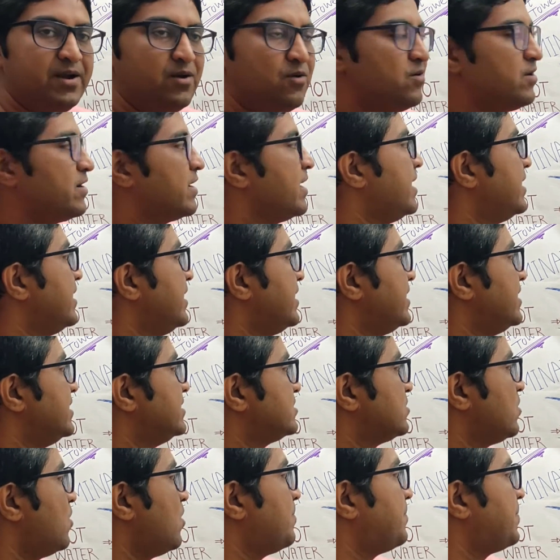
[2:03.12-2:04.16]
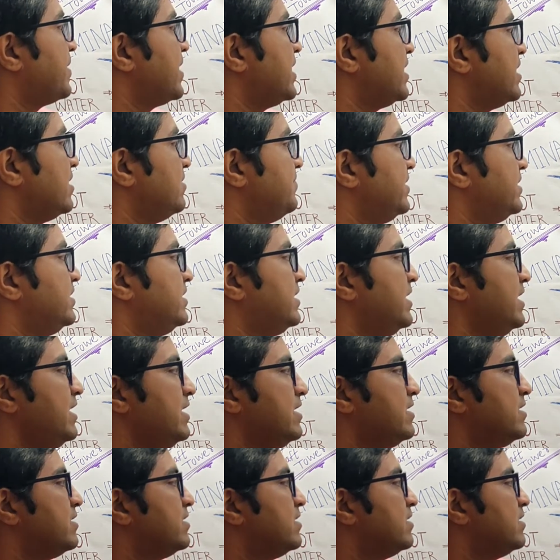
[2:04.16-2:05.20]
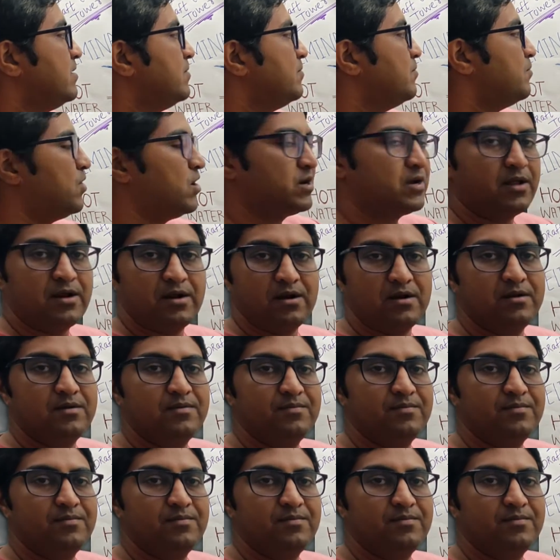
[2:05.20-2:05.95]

okay, and it is operated with the motor.